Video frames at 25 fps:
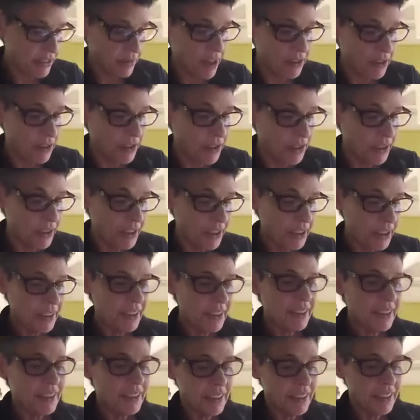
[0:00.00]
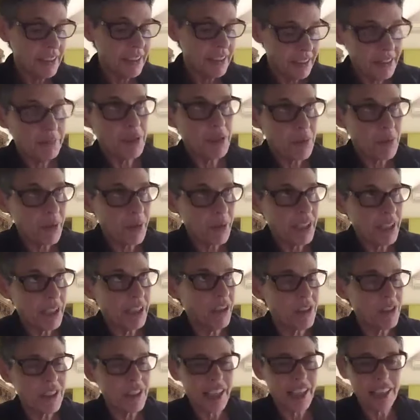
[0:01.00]
hit the road in
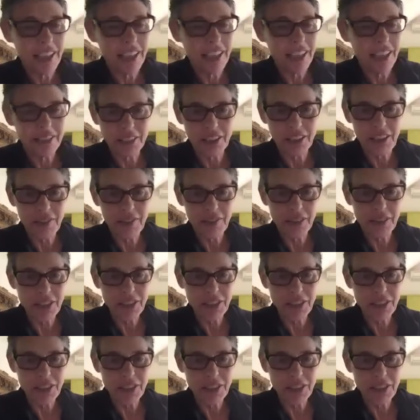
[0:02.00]
between lockdown,